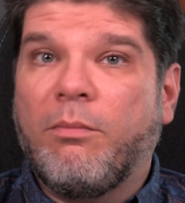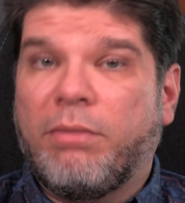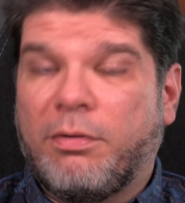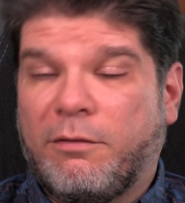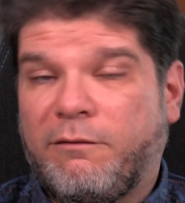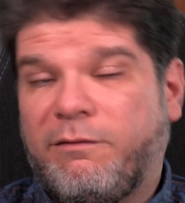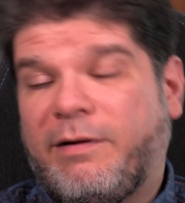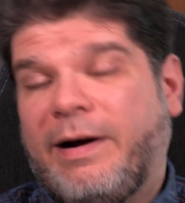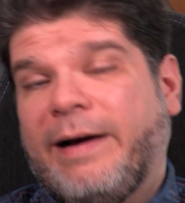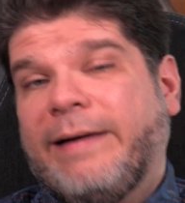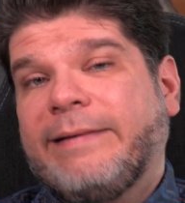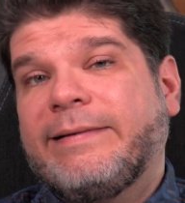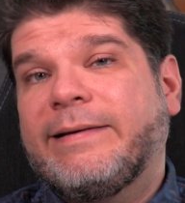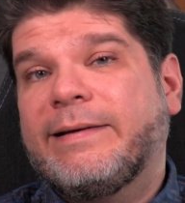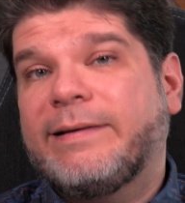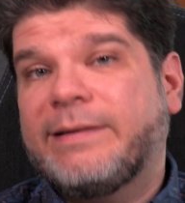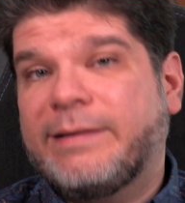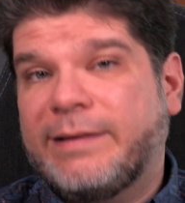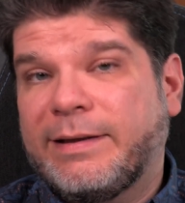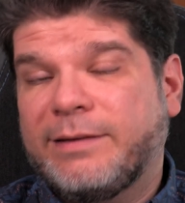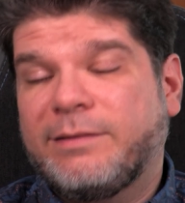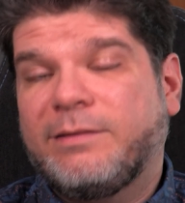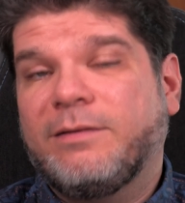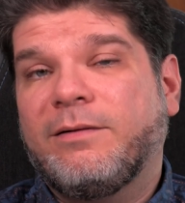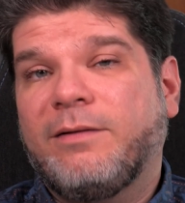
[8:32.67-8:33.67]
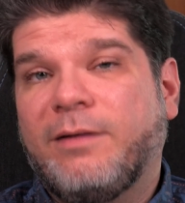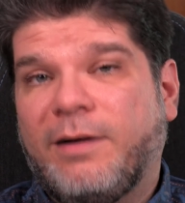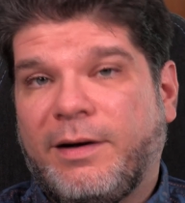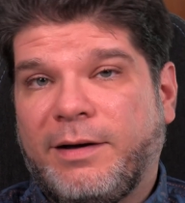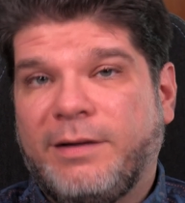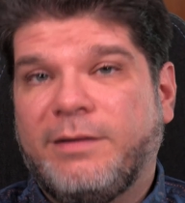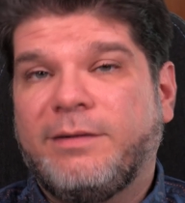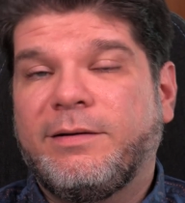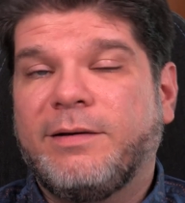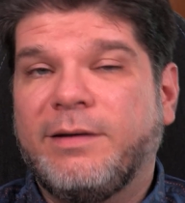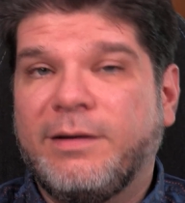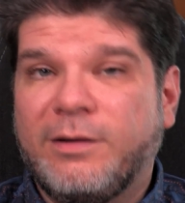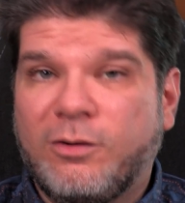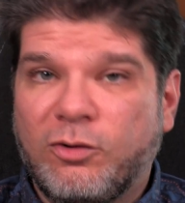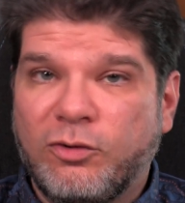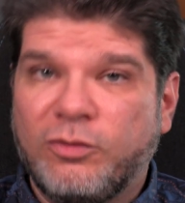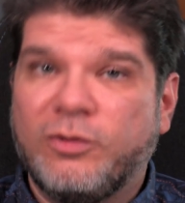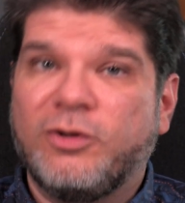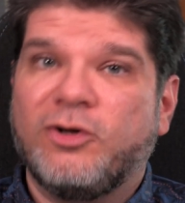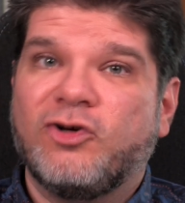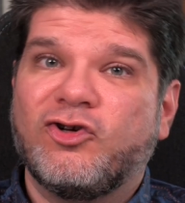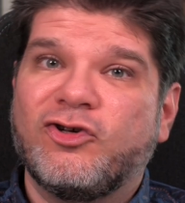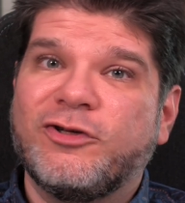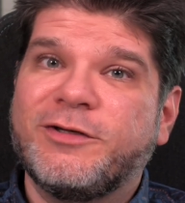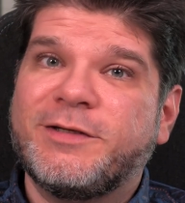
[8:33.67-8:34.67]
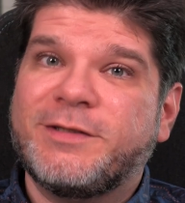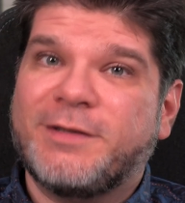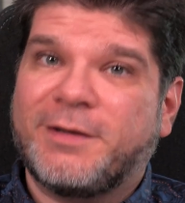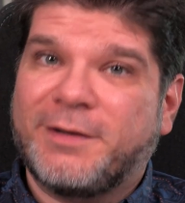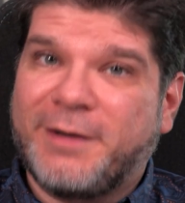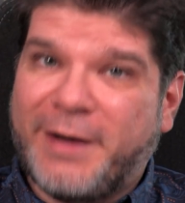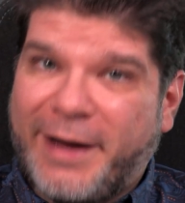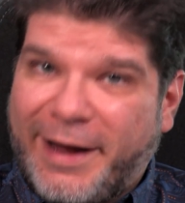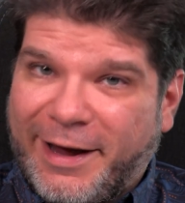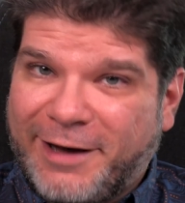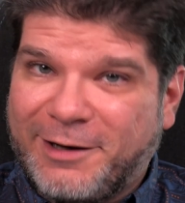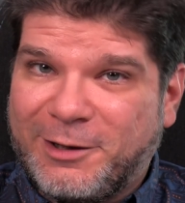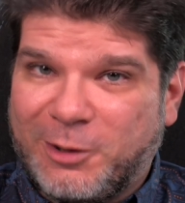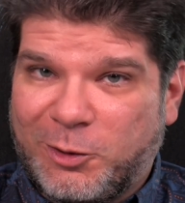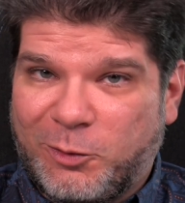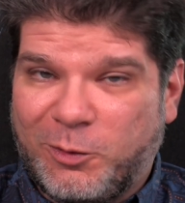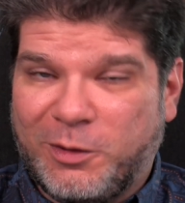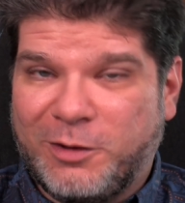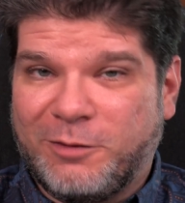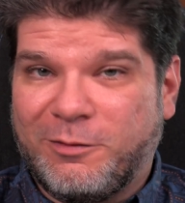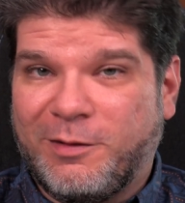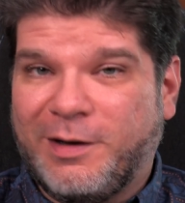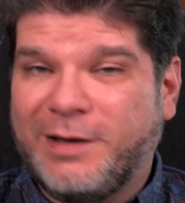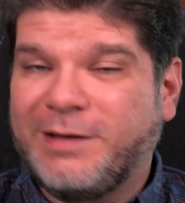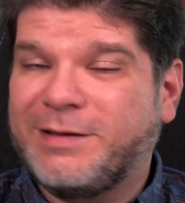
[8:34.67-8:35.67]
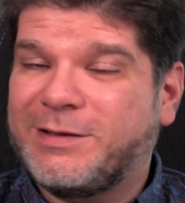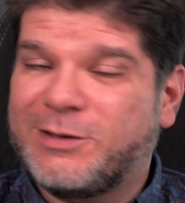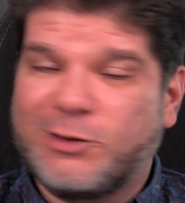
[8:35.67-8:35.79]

provided that the lighting conditions are adequate, right?